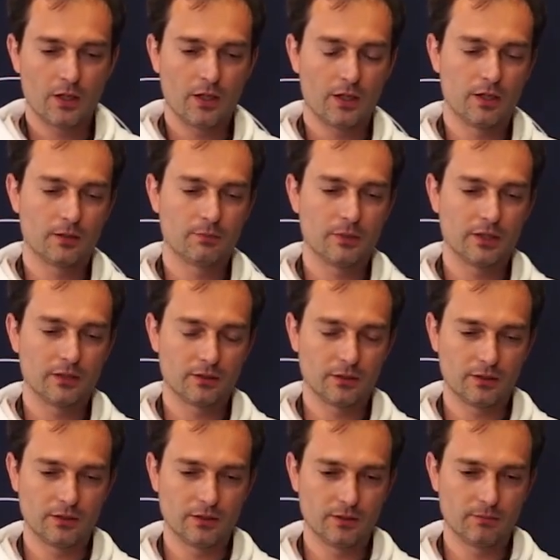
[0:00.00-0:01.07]
And but
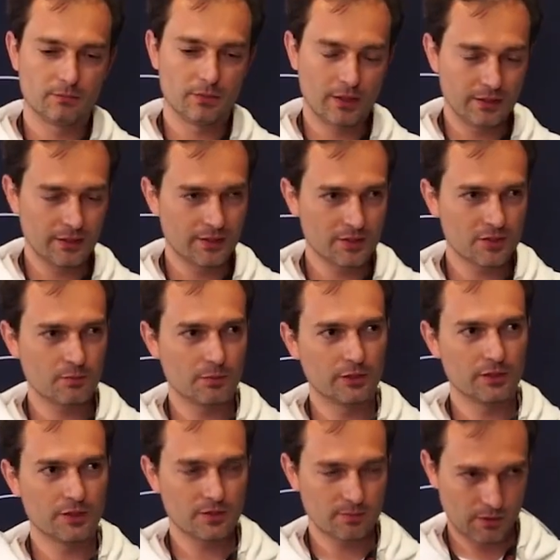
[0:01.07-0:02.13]
my
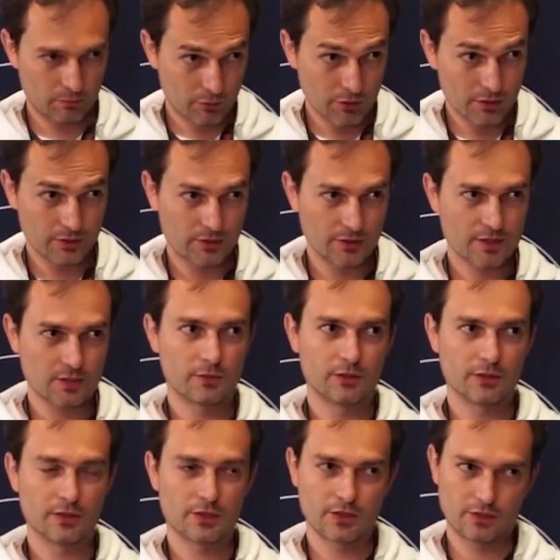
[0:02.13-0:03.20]
expertise, my personal
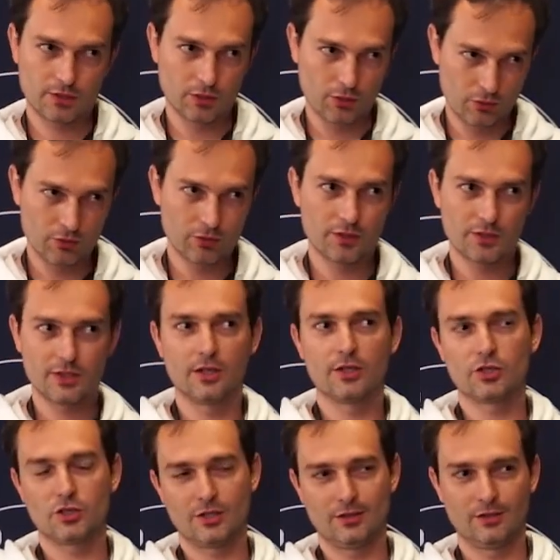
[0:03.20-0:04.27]
expertise, is only side
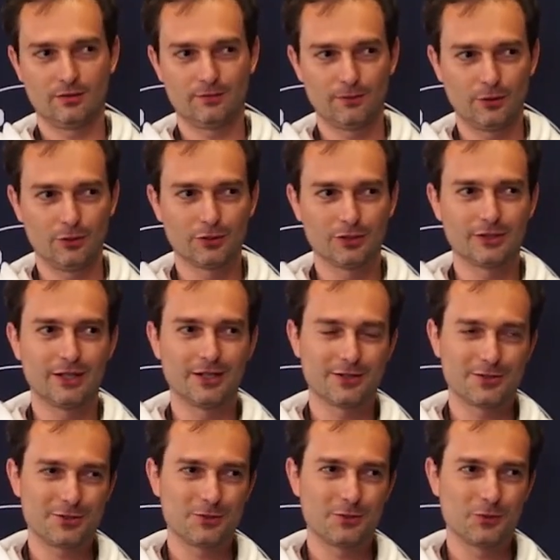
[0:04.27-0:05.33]
channel and fault
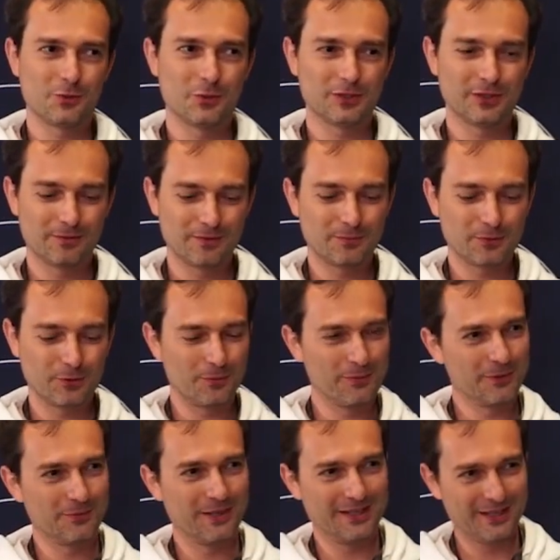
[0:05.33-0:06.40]
attacks. So whatever
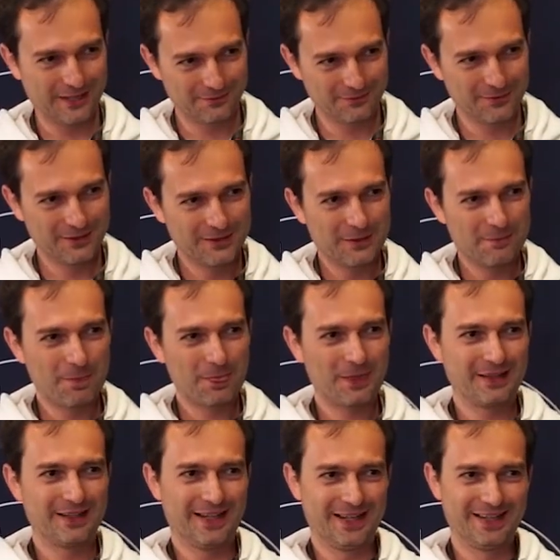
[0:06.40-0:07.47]
problem I have,
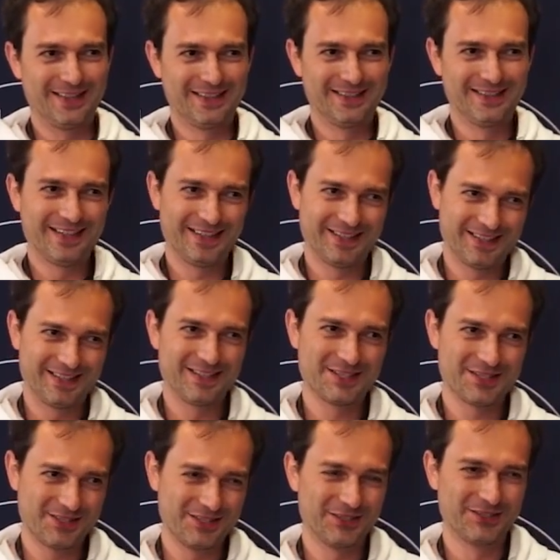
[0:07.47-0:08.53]
I
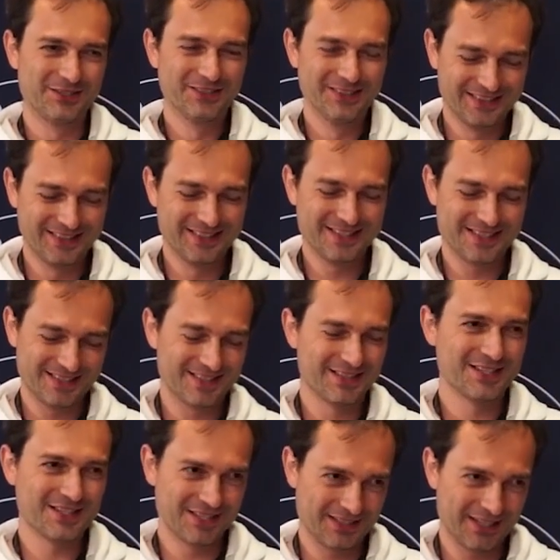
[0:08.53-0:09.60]
consider this
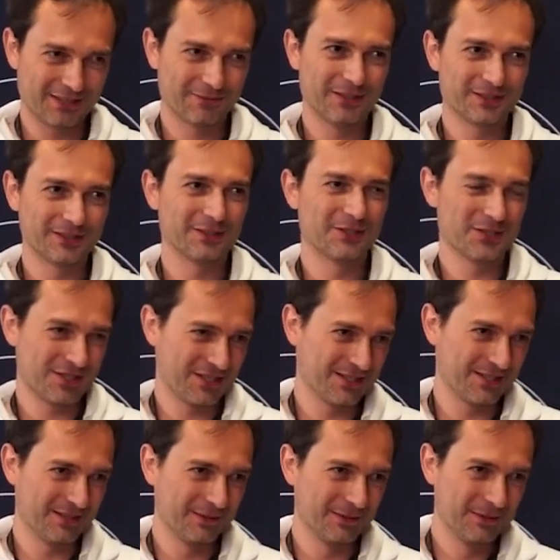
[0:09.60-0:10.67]
attack vectors as
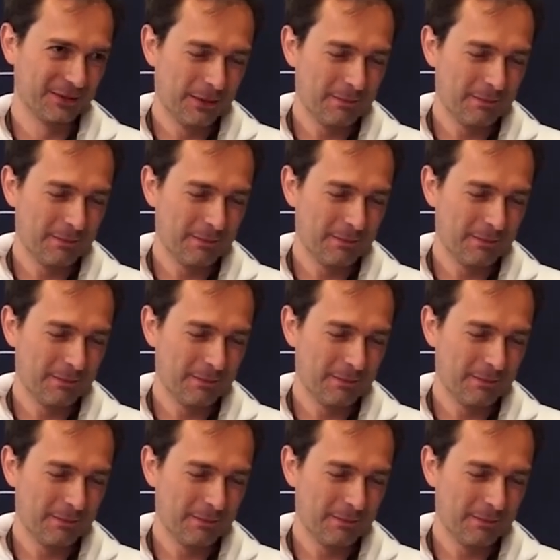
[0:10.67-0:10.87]
a,